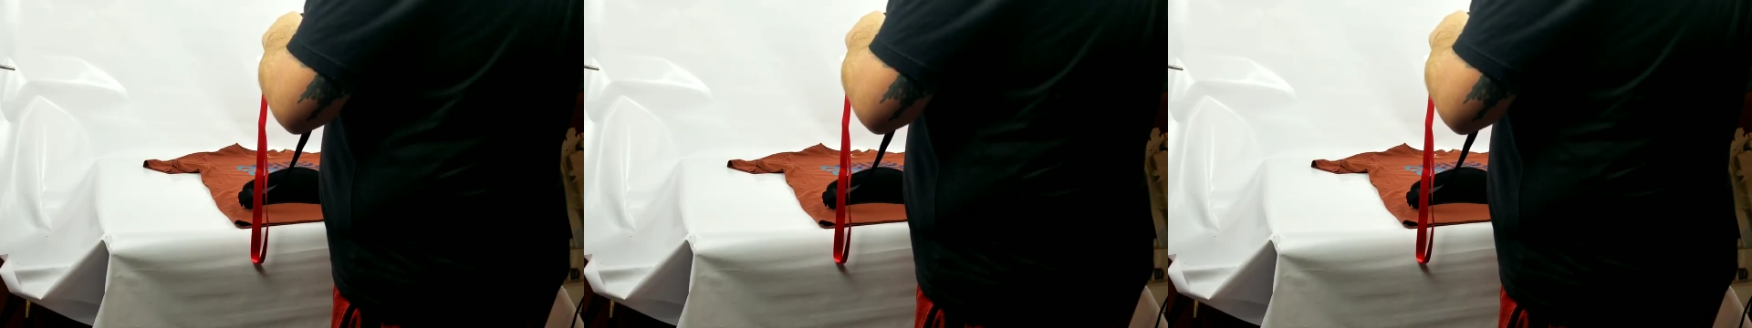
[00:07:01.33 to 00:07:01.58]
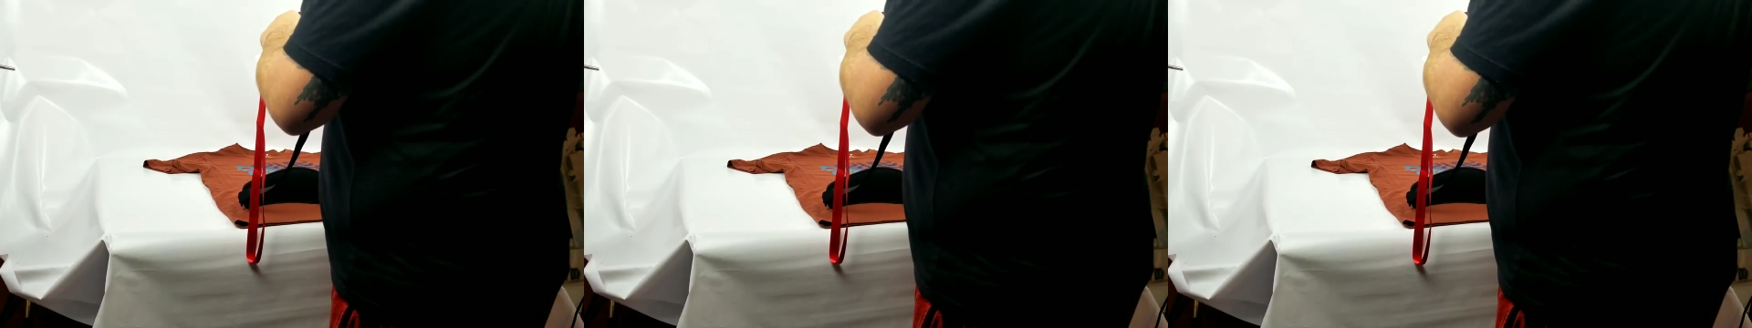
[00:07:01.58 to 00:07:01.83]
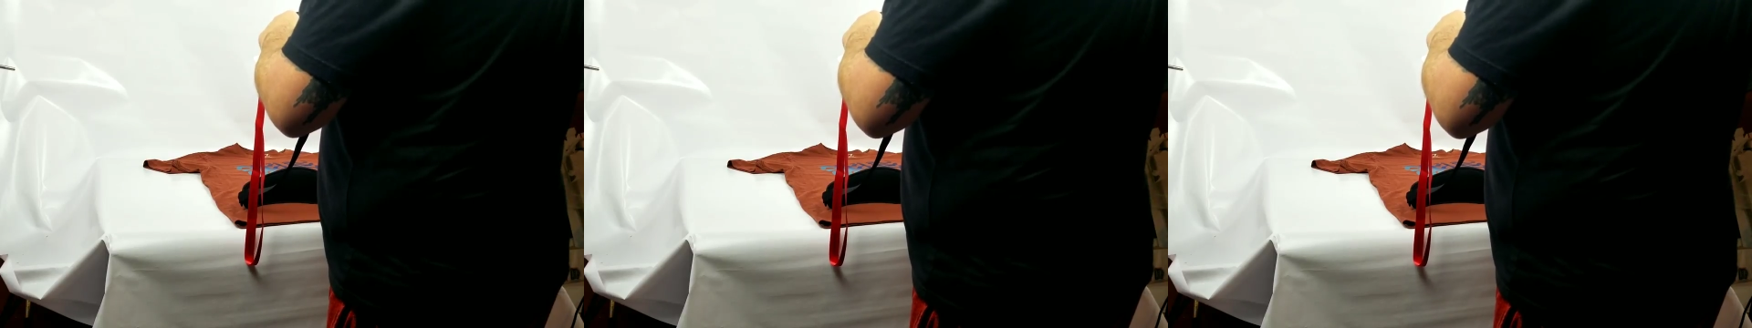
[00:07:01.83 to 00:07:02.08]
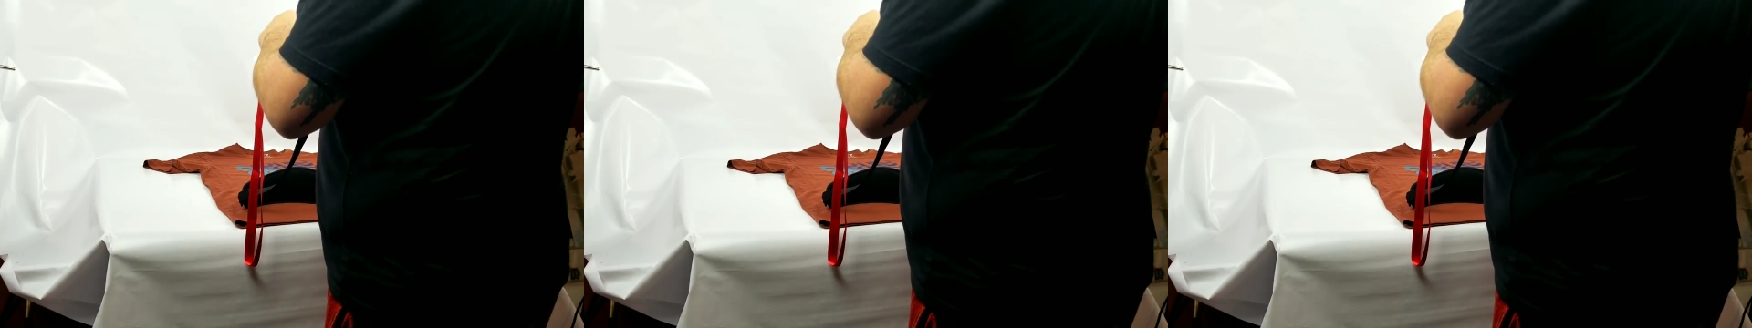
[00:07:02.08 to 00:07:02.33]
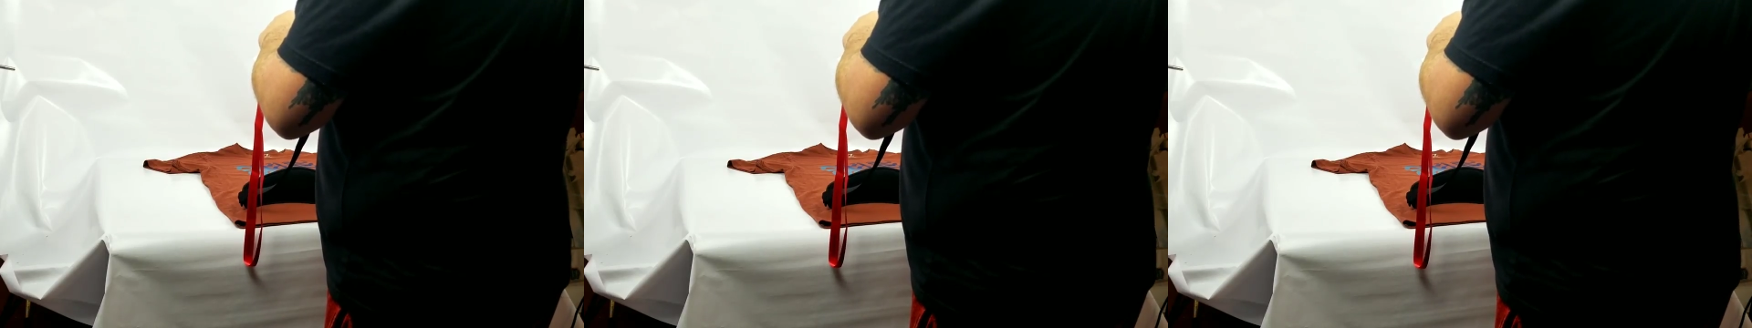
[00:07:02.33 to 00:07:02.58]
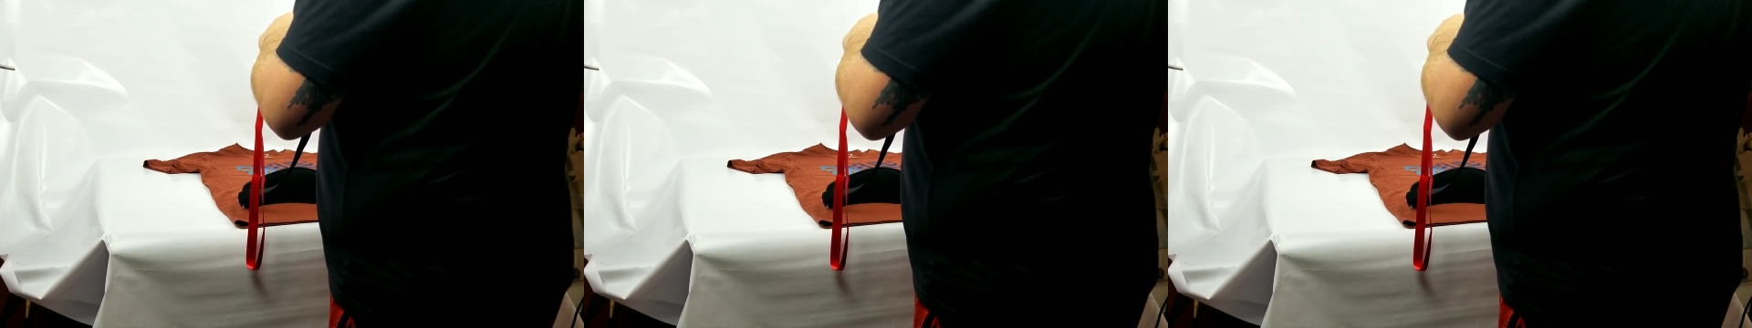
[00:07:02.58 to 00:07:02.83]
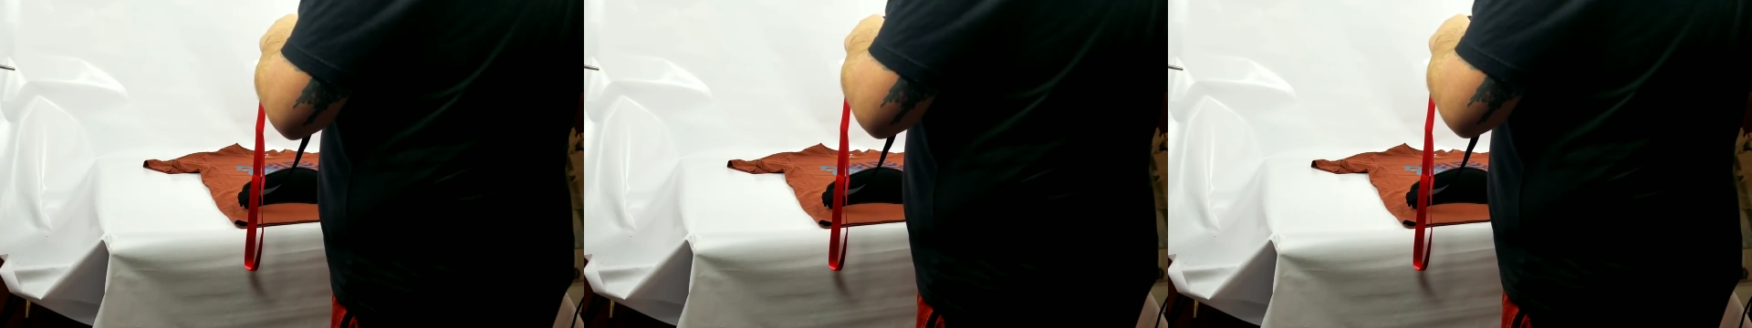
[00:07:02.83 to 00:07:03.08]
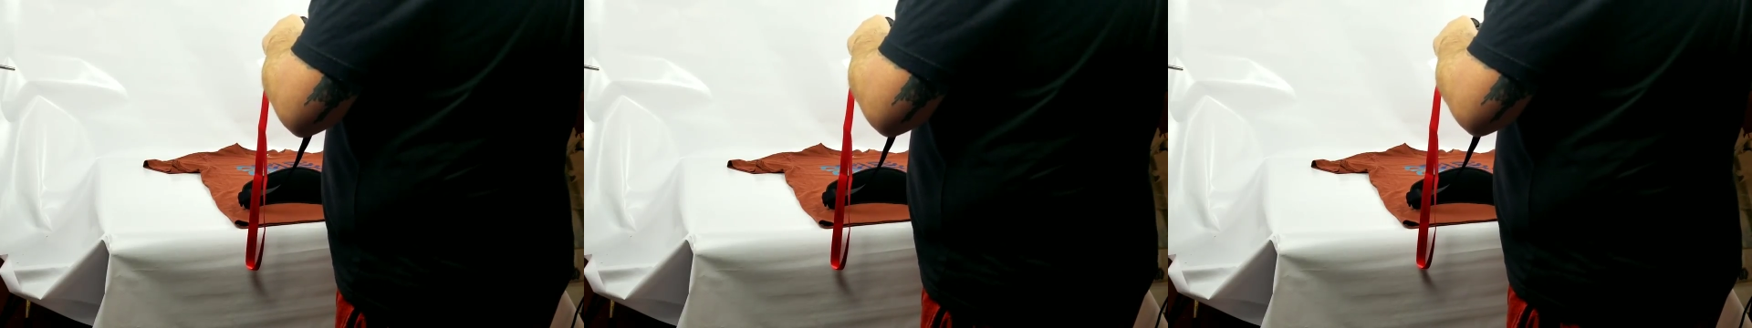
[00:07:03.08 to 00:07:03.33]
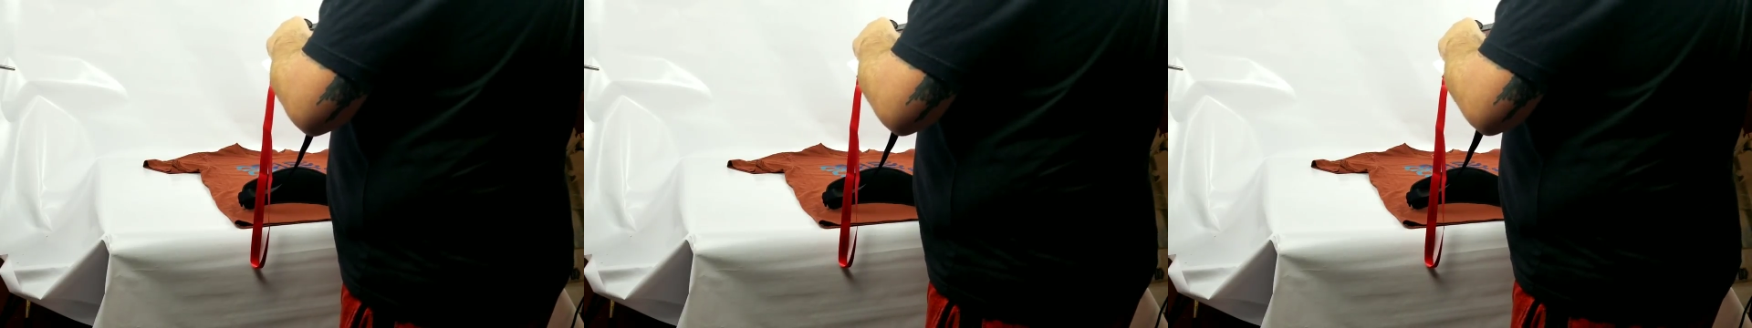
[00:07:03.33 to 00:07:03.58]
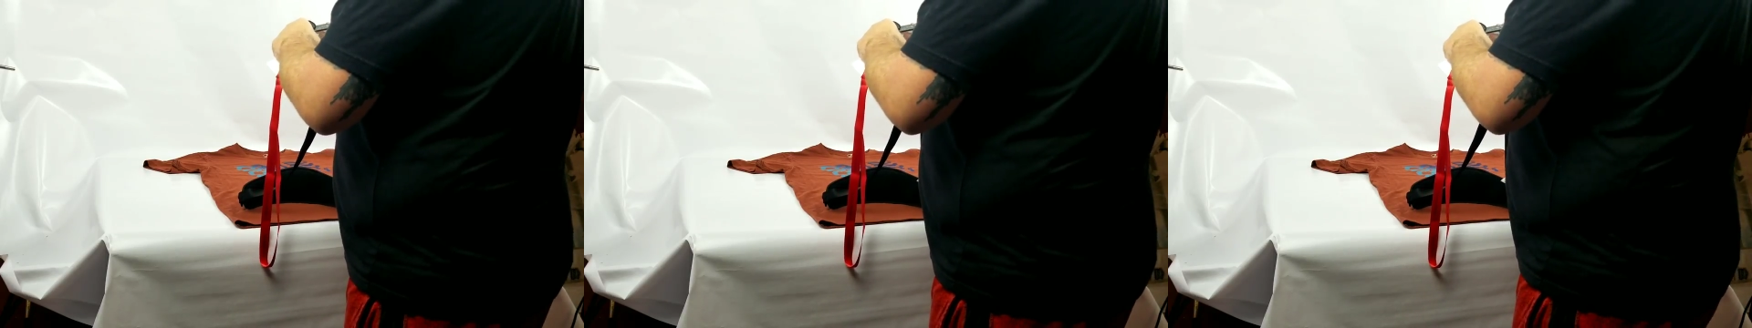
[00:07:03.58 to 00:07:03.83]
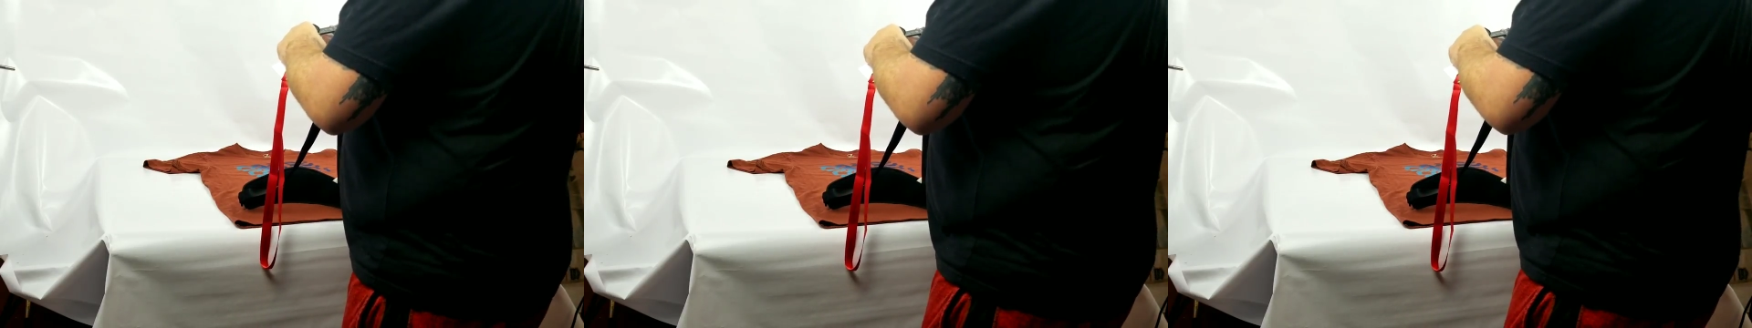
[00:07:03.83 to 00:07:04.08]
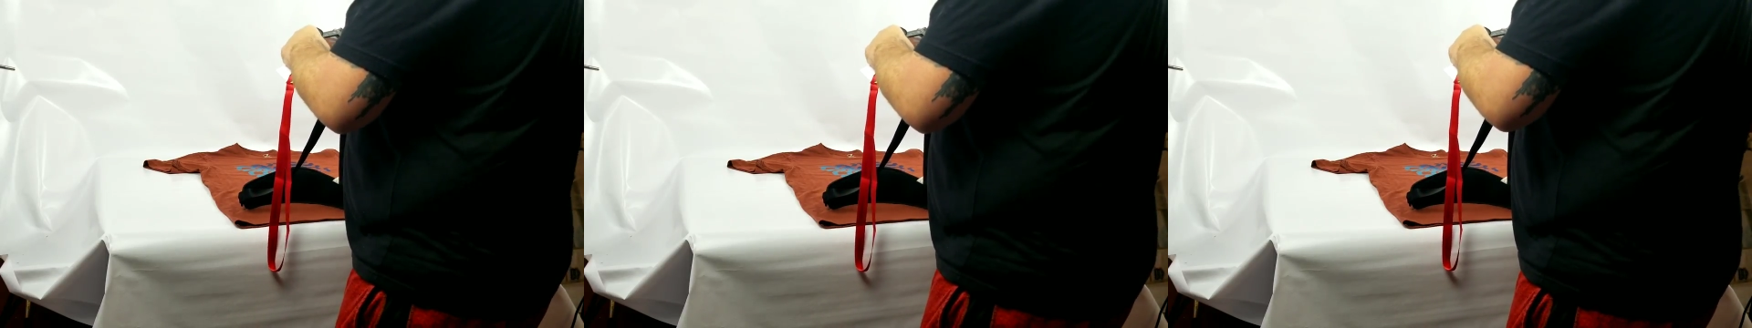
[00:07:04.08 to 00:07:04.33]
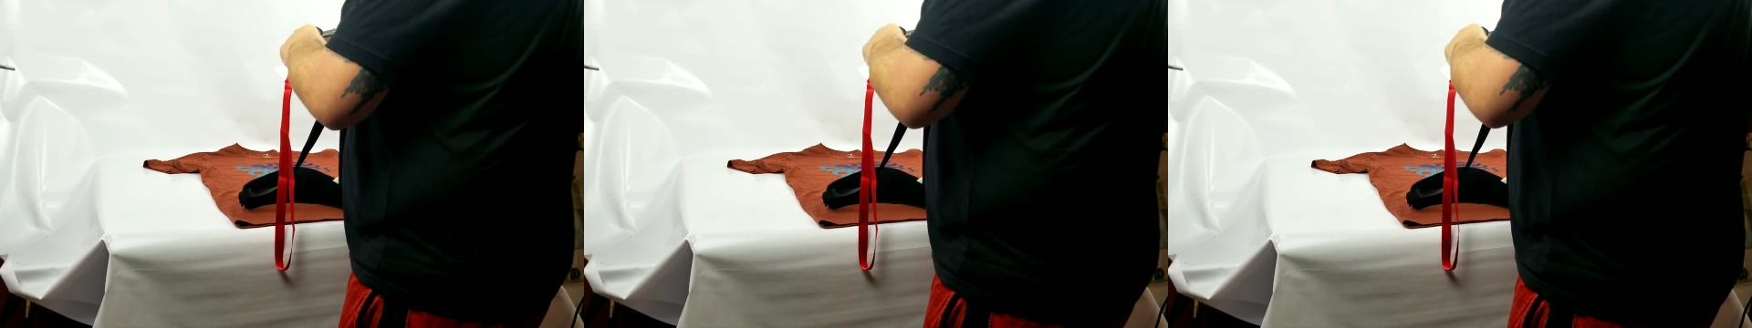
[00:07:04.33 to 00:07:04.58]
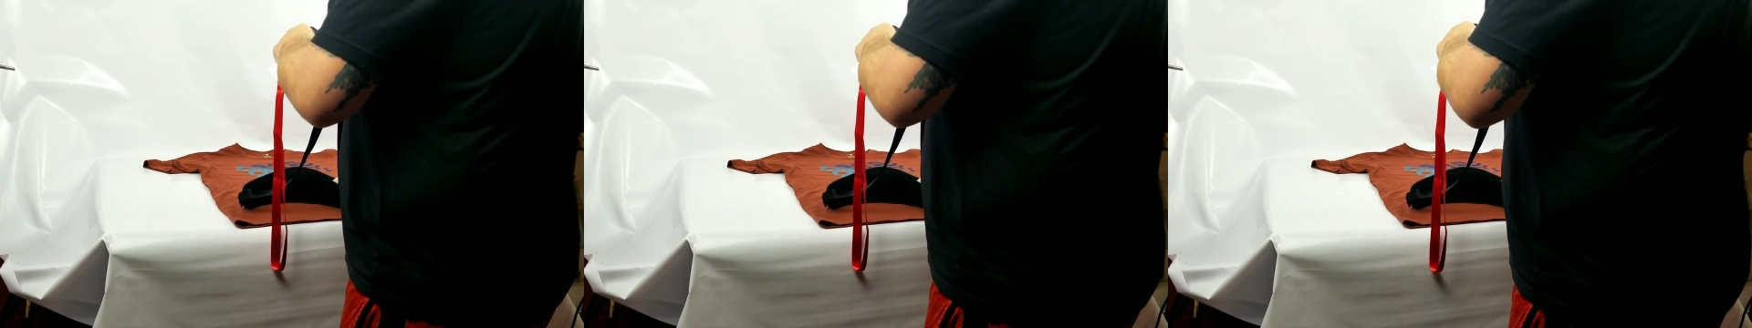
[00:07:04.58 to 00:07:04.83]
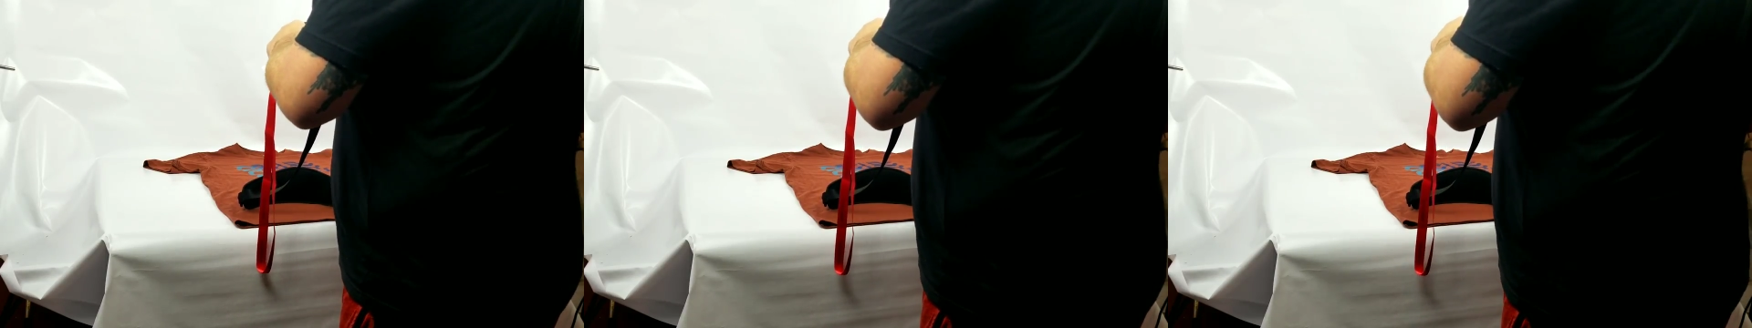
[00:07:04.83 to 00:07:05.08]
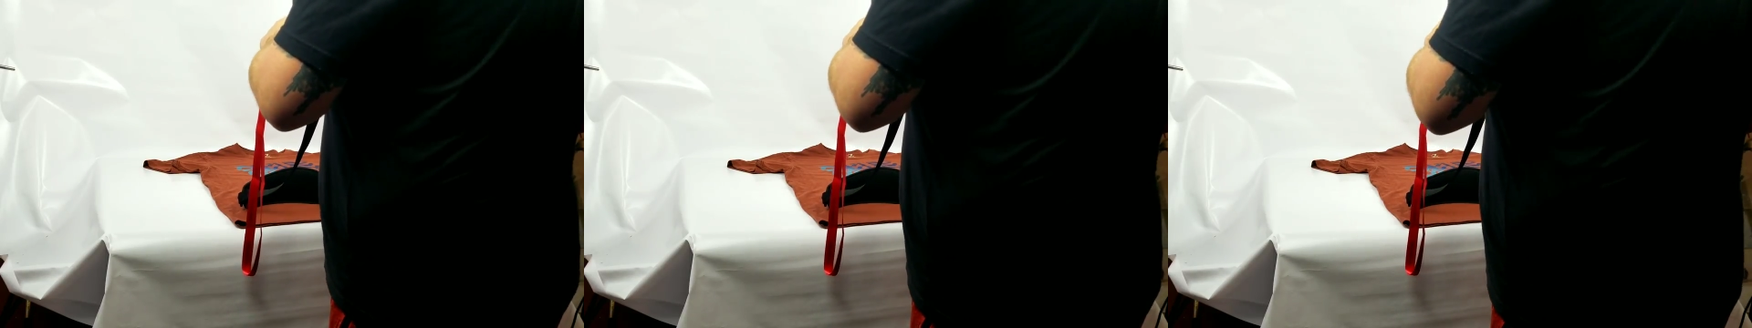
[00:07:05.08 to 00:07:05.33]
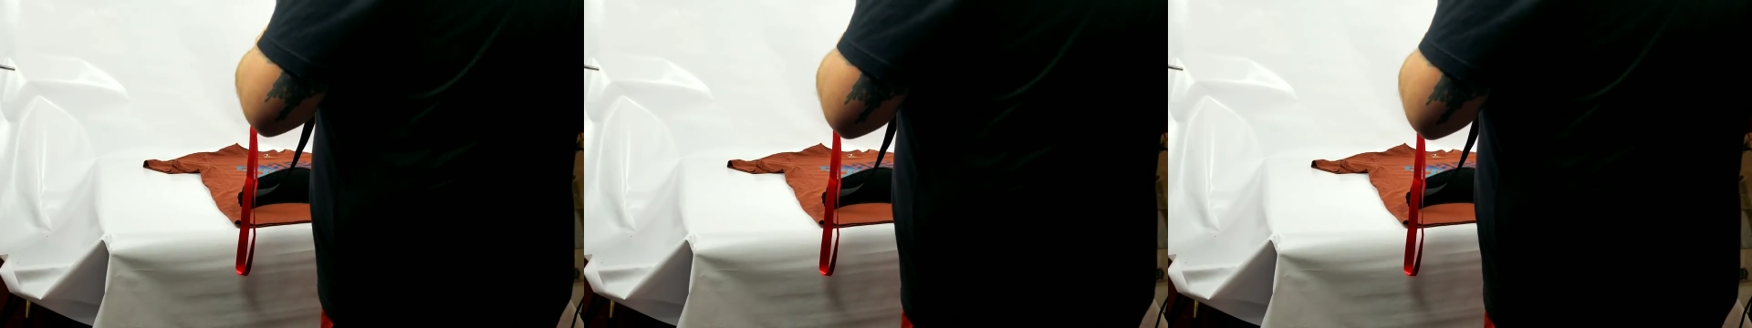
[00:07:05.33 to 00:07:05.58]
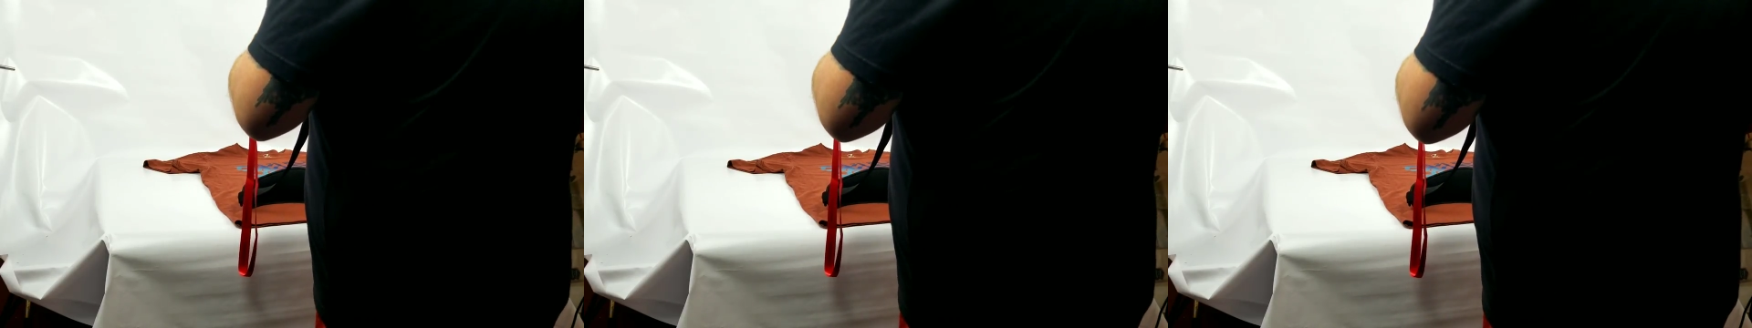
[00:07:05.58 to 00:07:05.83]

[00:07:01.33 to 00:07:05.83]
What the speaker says: No face is visible, so there are no lips to read.